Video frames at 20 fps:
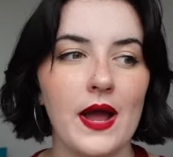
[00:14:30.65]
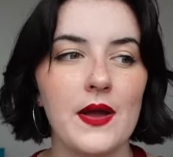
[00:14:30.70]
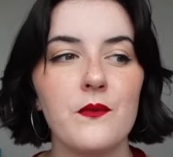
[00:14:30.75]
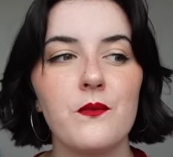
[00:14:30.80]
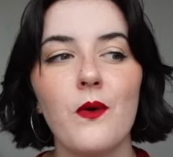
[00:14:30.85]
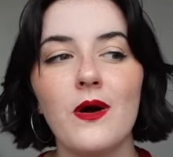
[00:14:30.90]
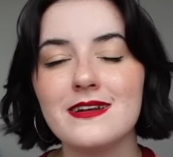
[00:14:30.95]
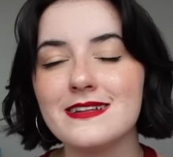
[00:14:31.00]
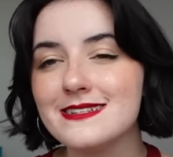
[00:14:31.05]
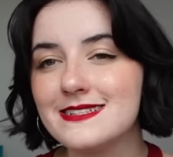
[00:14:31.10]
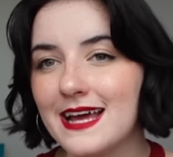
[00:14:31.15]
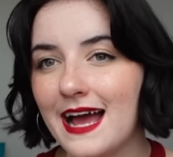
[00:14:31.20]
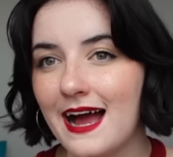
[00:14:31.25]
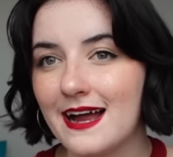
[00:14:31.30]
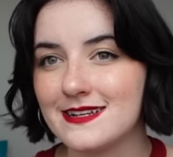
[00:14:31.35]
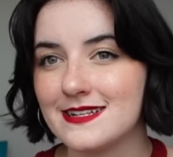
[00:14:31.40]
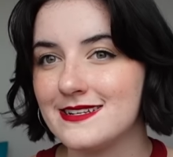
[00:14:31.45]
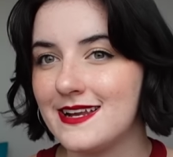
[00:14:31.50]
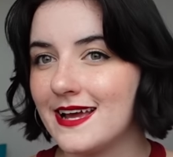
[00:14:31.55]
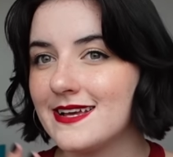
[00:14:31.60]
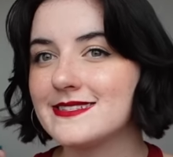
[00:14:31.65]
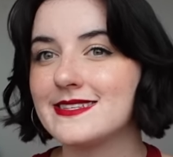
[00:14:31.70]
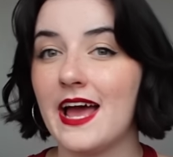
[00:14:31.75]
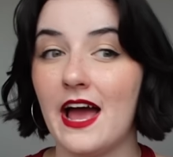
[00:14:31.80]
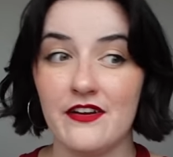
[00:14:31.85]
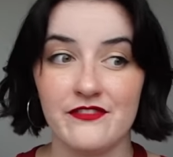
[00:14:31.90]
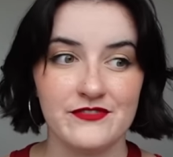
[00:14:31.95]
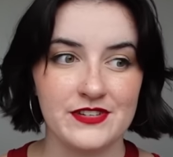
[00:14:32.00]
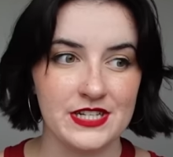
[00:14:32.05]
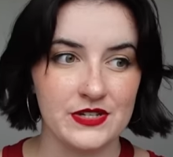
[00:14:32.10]
I wanted to add a nice
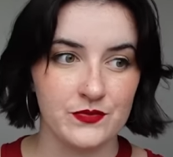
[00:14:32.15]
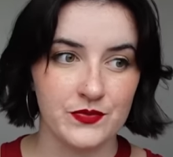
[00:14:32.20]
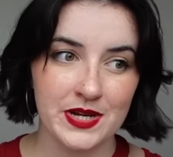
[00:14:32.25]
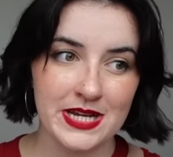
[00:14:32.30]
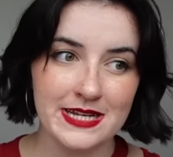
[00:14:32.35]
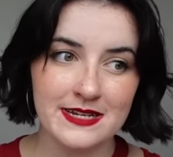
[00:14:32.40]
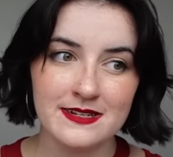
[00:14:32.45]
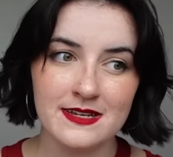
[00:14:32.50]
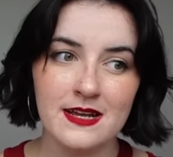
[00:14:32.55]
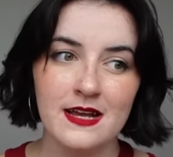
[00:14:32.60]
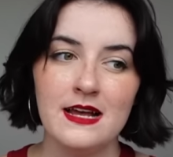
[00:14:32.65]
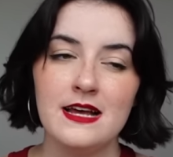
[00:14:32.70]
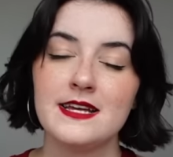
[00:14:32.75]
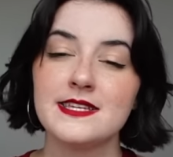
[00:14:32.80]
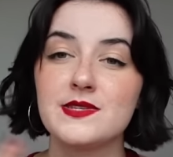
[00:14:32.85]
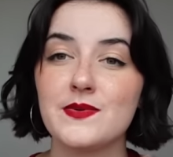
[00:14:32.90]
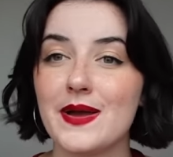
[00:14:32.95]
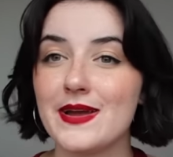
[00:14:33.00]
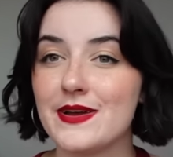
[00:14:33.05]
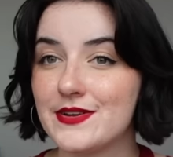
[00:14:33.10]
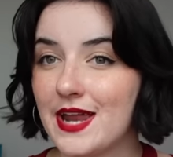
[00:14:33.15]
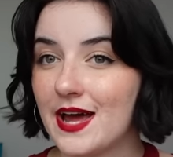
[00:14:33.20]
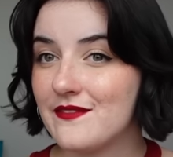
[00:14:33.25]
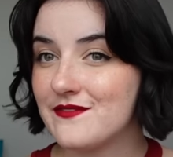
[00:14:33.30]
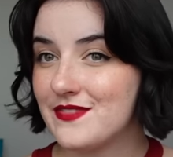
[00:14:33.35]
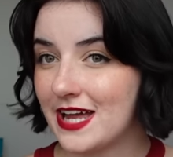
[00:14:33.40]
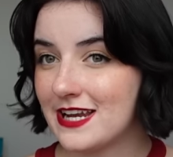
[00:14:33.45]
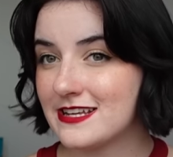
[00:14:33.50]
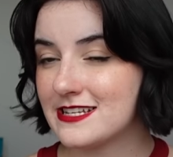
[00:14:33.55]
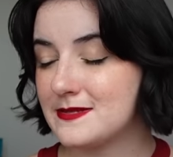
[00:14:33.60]
hefty read so I could
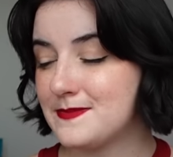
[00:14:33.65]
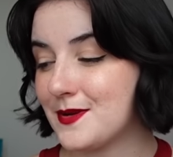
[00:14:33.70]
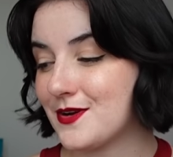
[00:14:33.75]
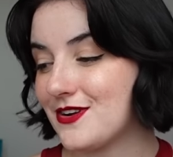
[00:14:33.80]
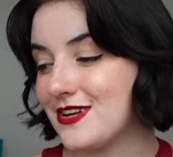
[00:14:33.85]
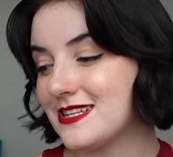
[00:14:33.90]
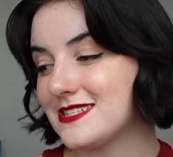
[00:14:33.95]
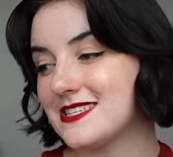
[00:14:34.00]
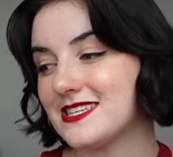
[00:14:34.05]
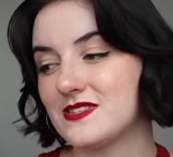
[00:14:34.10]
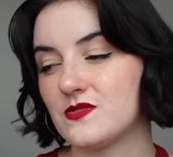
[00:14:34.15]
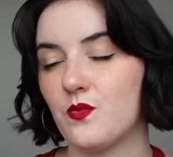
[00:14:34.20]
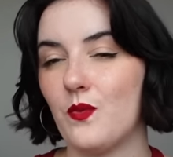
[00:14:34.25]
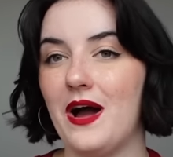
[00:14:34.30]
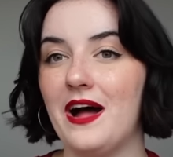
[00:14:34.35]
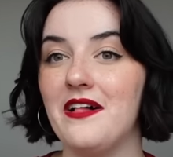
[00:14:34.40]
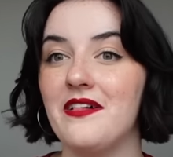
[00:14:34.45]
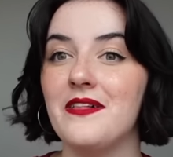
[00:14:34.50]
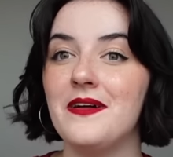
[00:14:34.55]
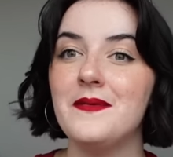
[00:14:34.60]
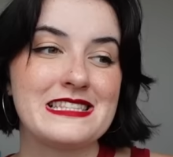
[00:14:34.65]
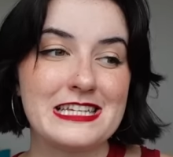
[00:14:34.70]
have that experience as well.